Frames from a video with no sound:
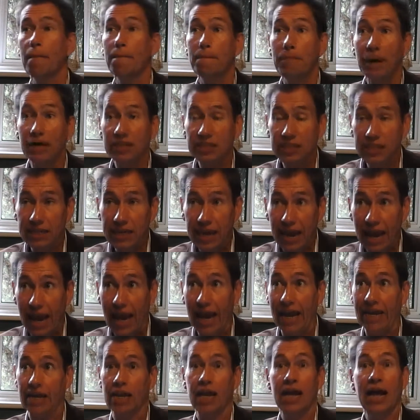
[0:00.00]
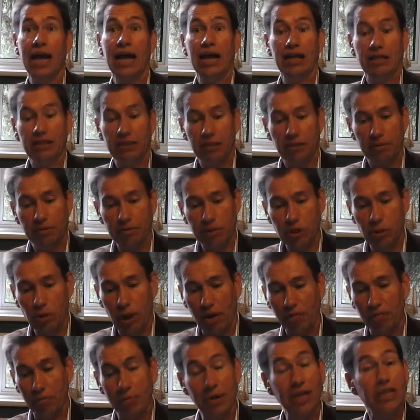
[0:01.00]
But again, you
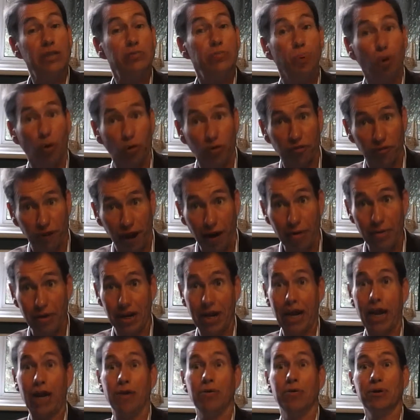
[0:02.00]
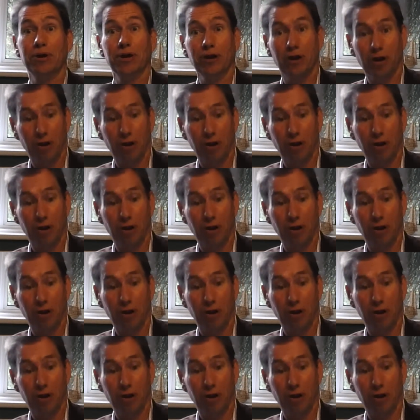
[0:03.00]
have a mixed portfolio